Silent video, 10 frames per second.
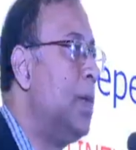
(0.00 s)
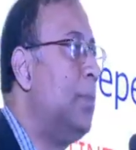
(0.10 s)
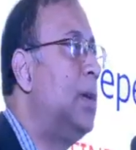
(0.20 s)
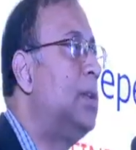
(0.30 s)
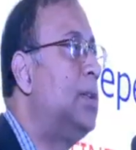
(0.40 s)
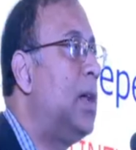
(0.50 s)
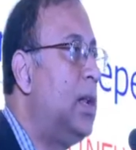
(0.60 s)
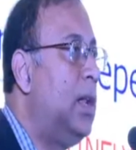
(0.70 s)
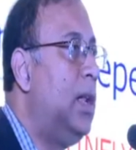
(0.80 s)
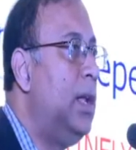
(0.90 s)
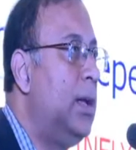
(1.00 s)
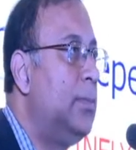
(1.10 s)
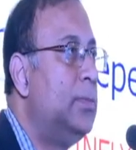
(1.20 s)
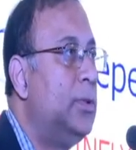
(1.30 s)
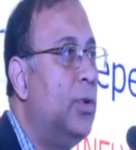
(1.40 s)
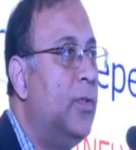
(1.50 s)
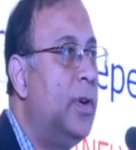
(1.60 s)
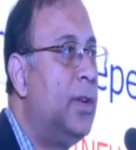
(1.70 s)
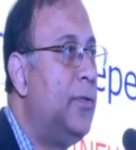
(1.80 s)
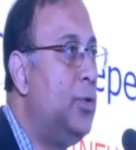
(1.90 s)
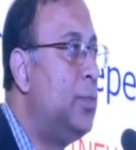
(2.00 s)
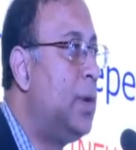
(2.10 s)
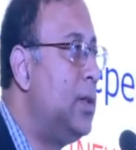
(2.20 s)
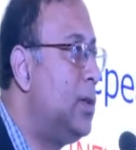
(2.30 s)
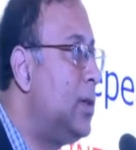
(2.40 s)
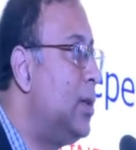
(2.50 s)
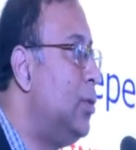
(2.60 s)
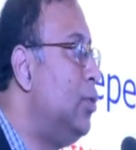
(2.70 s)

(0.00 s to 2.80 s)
But suddenly, over a few months,